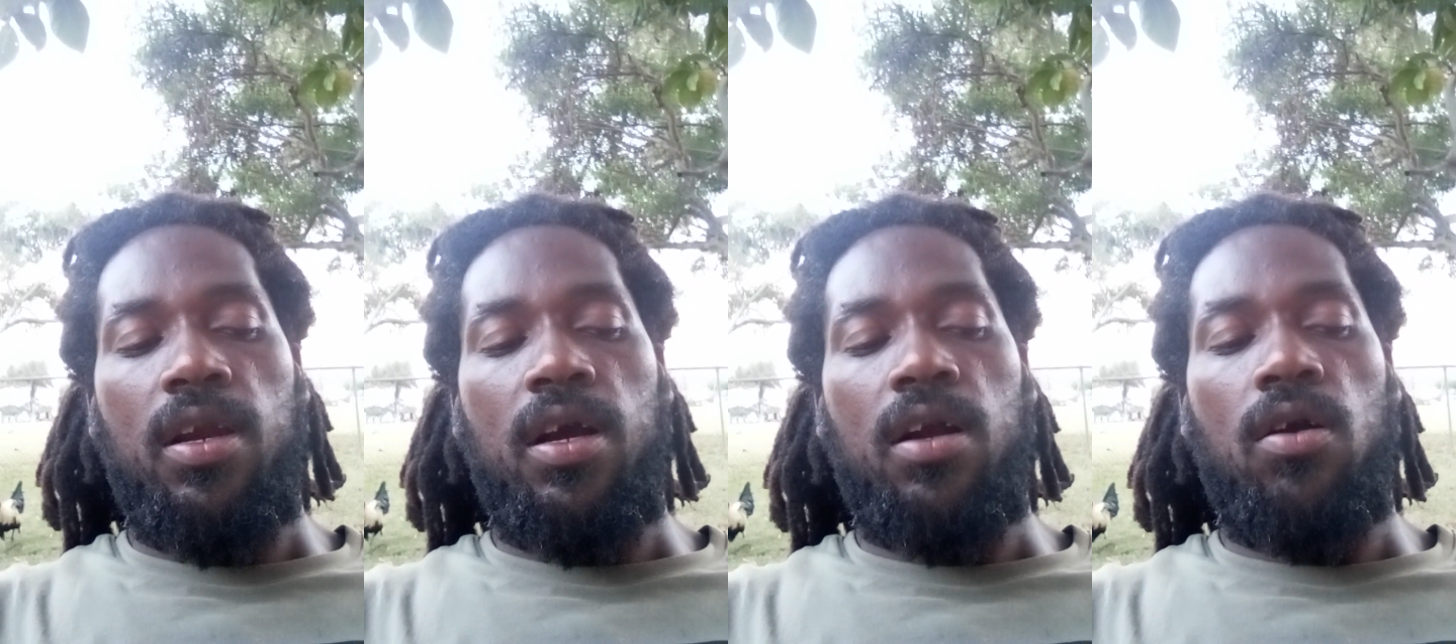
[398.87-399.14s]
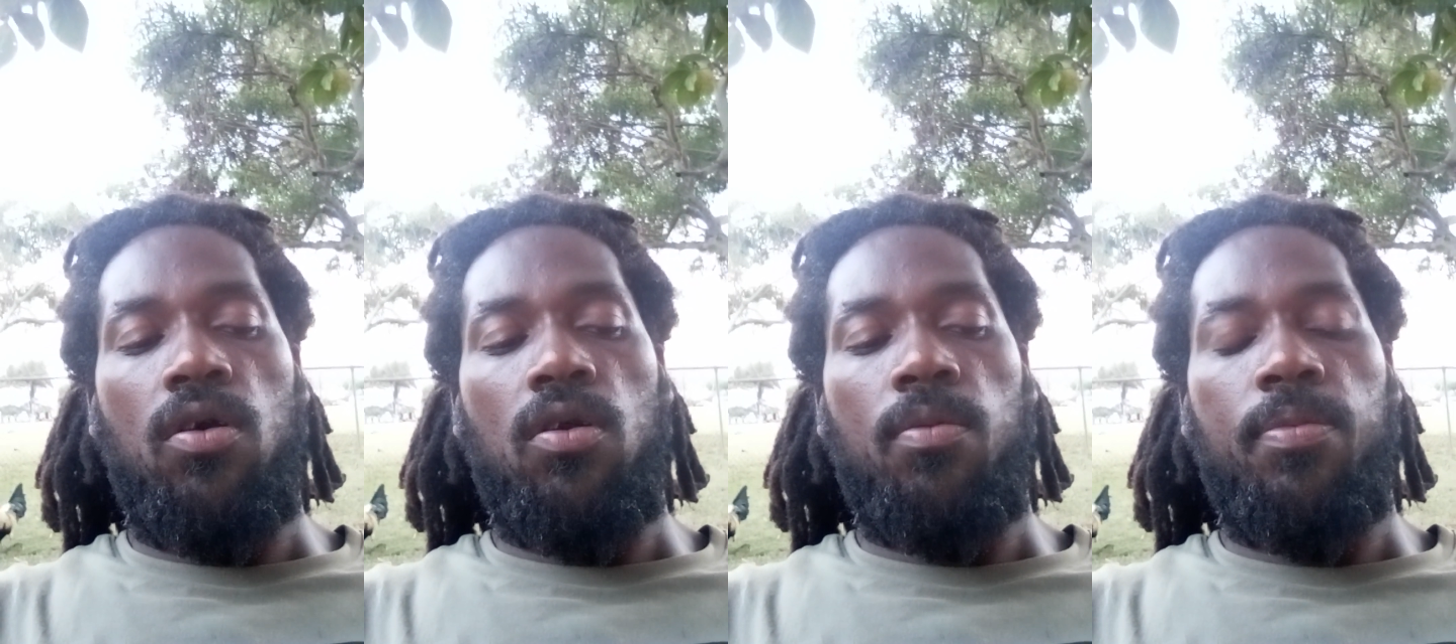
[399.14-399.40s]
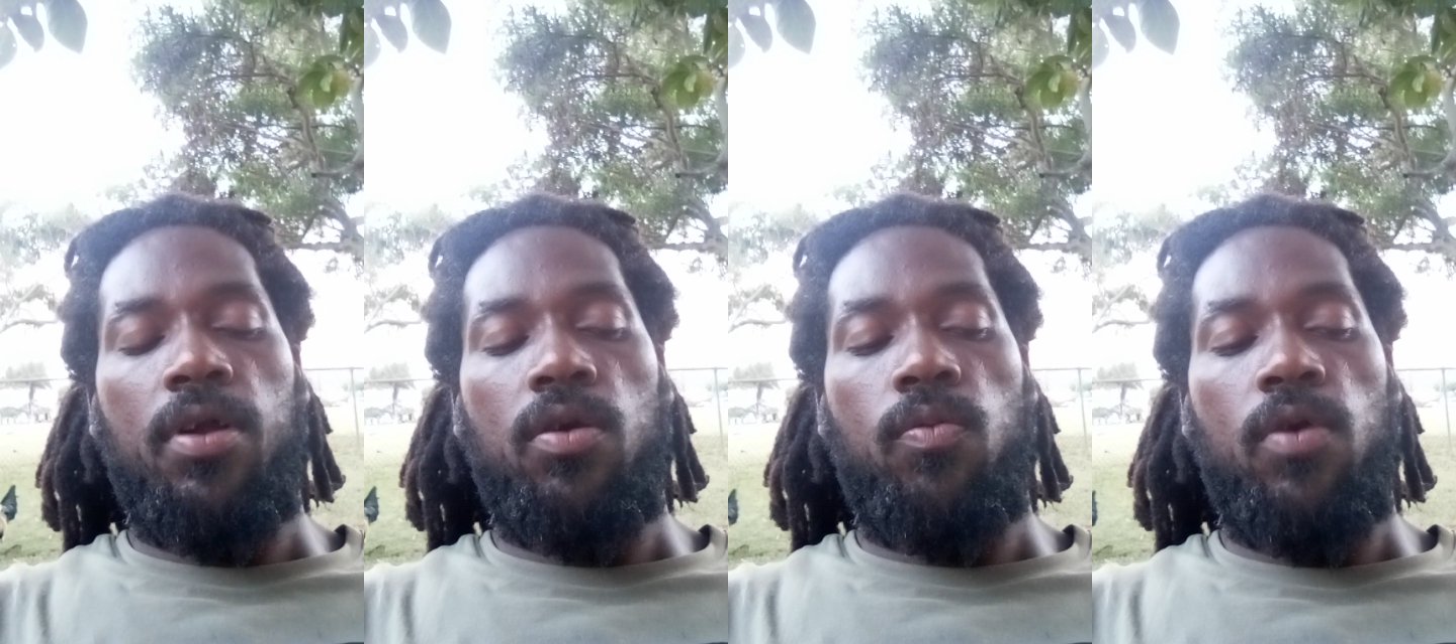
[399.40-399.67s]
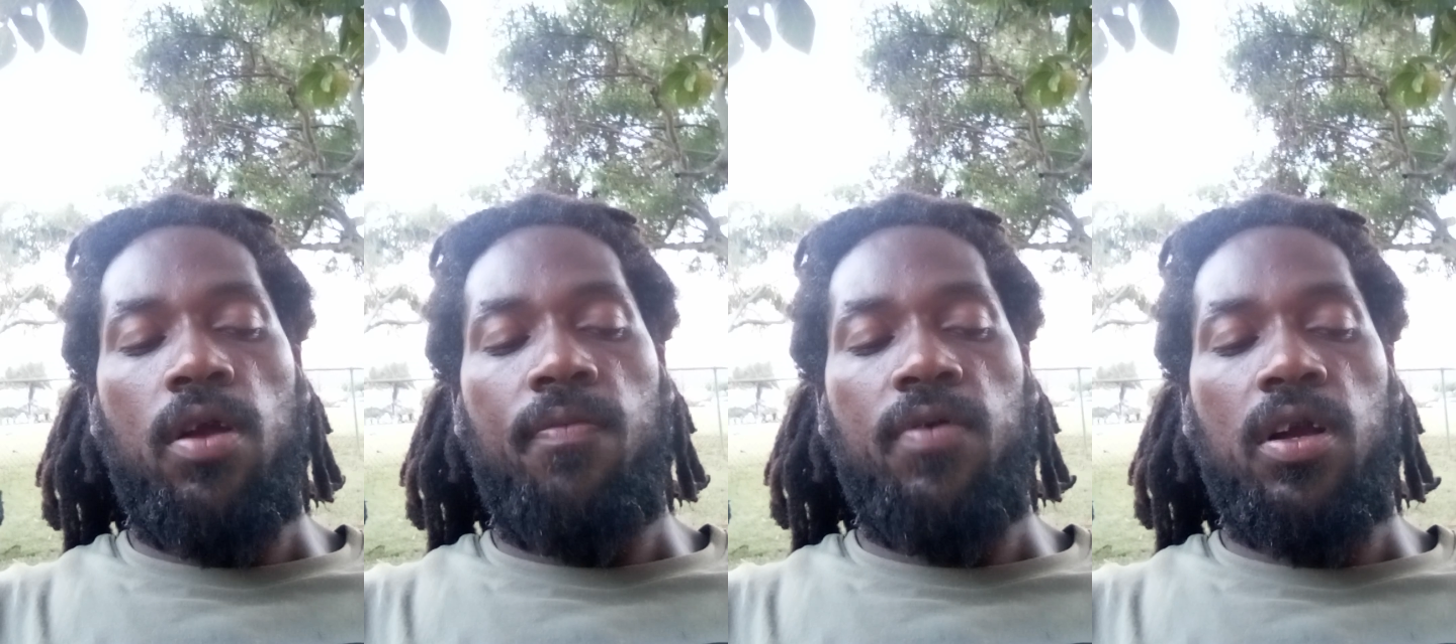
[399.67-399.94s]
and I call upon the
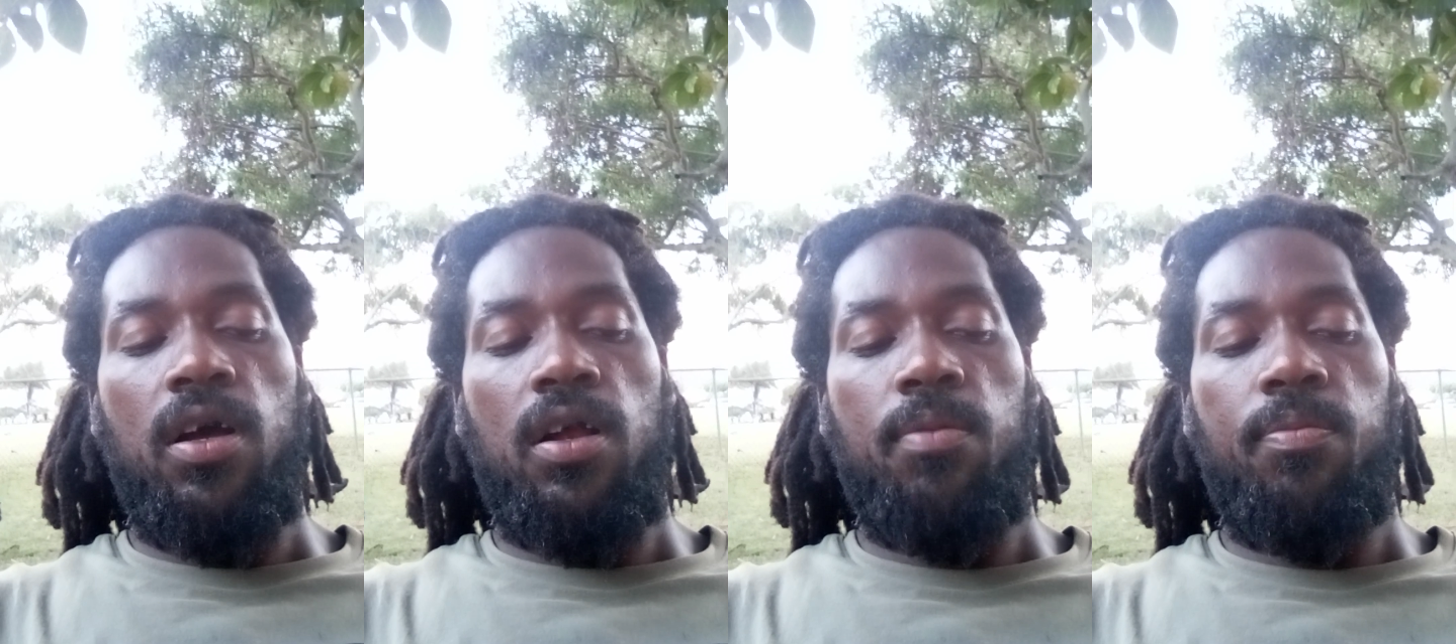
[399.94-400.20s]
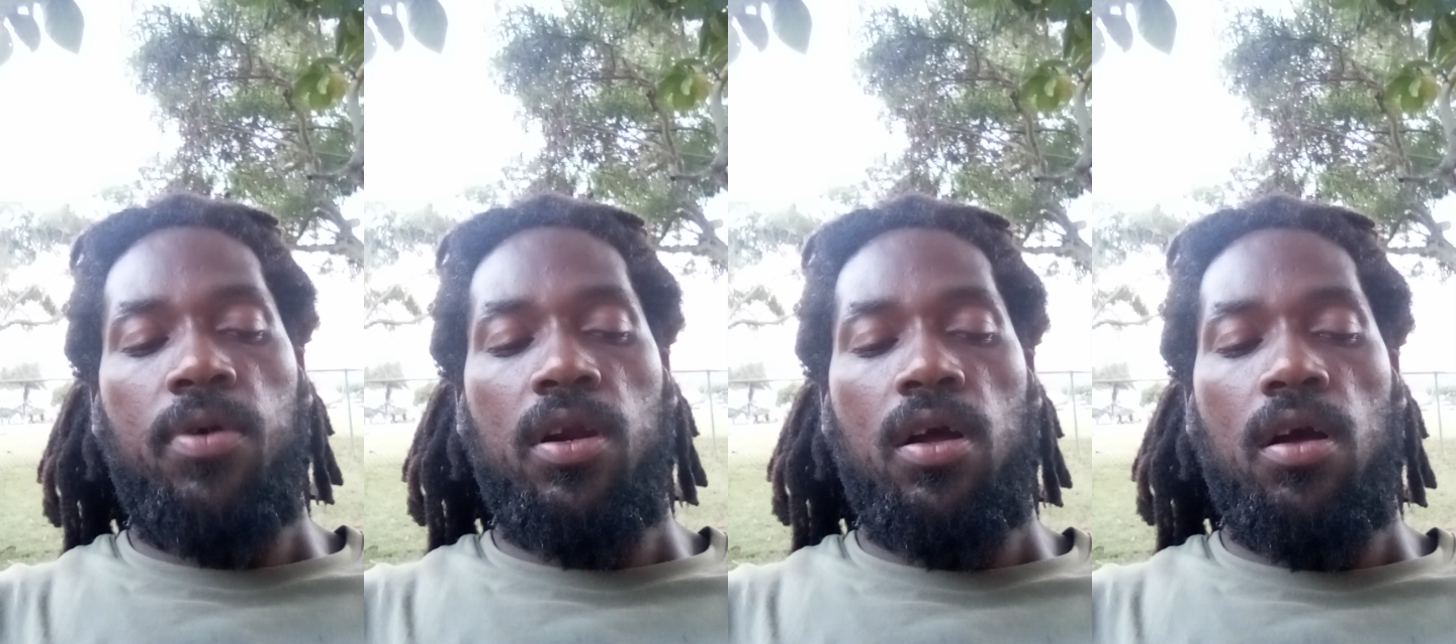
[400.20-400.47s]
wrath of God upon